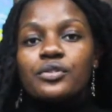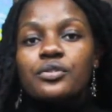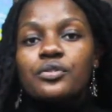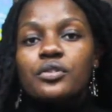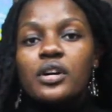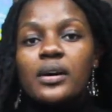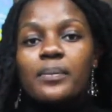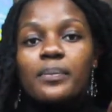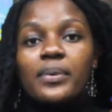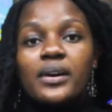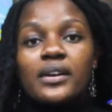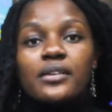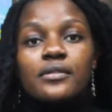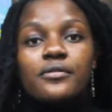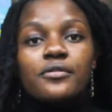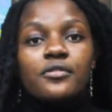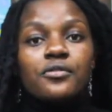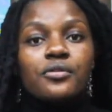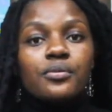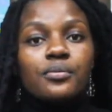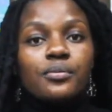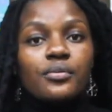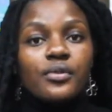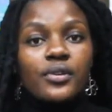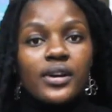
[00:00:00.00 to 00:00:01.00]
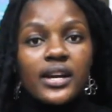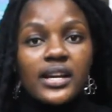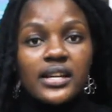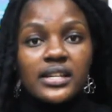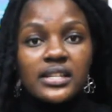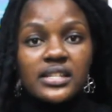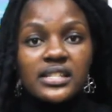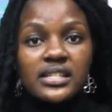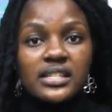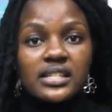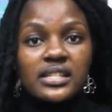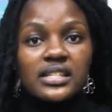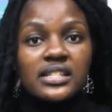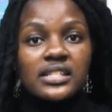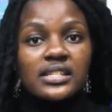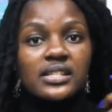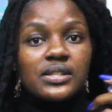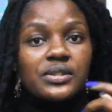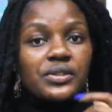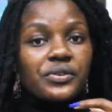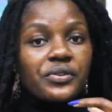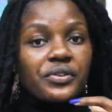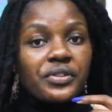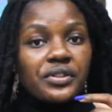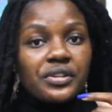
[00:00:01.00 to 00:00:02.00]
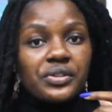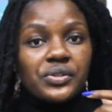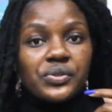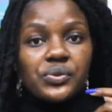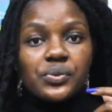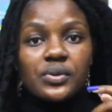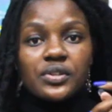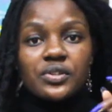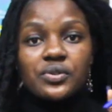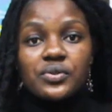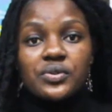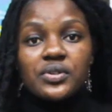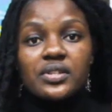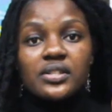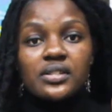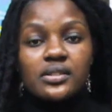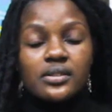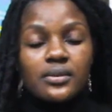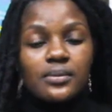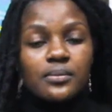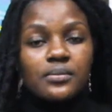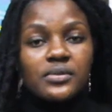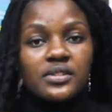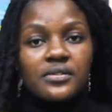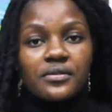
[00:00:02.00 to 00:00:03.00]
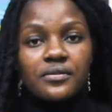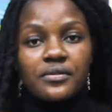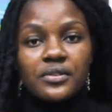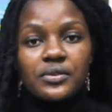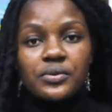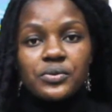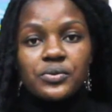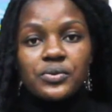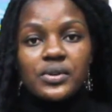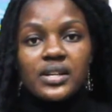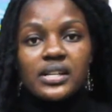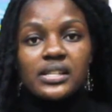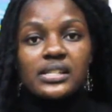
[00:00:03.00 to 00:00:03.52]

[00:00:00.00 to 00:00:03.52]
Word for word: apart from writing, these authors were doing some different works.